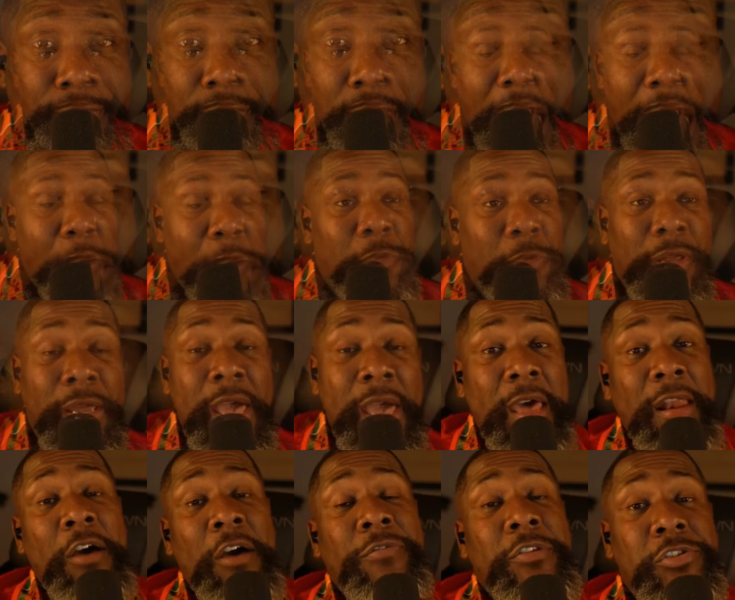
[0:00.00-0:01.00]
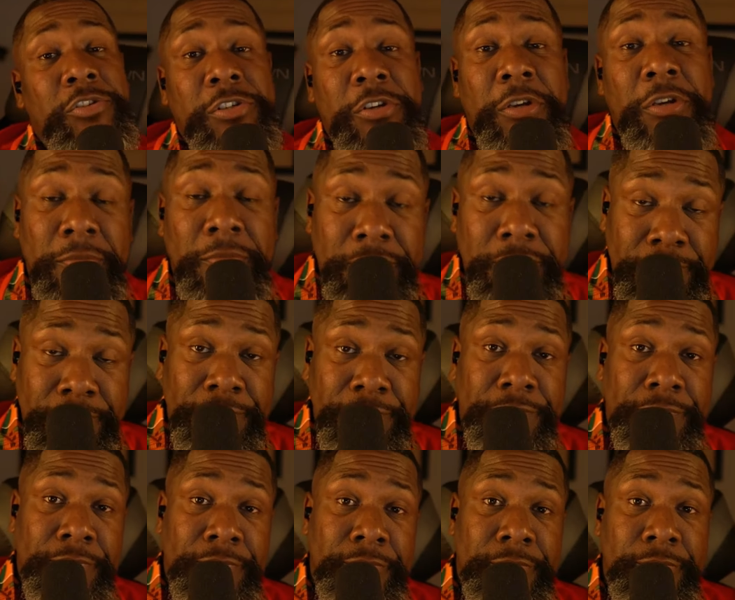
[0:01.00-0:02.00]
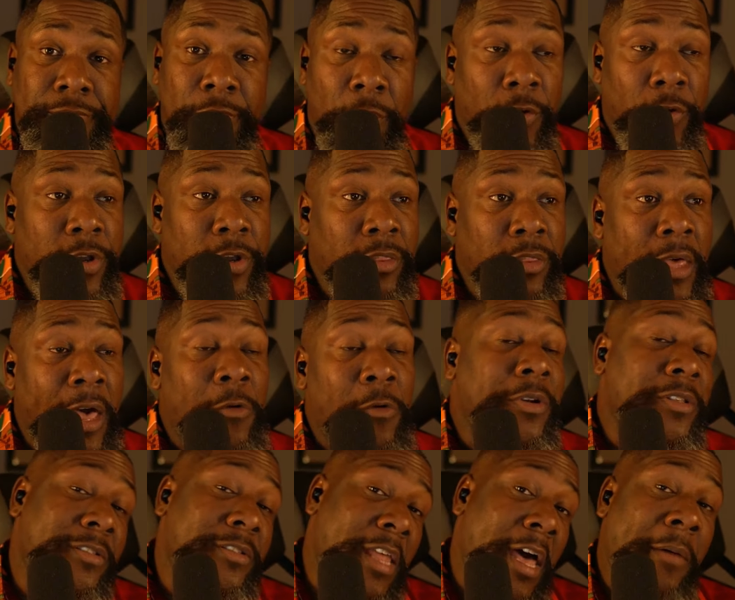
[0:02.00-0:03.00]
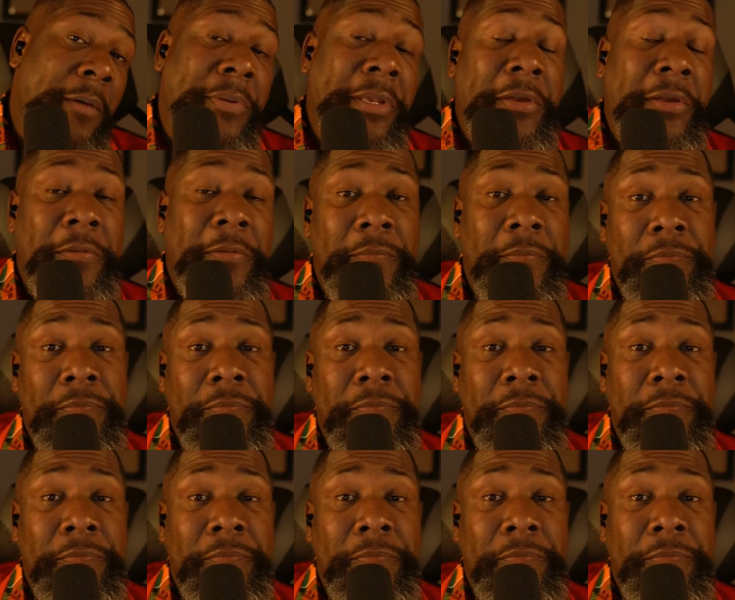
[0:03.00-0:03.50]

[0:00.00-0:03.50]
I would have got off the ship. Or either I would have stopped him.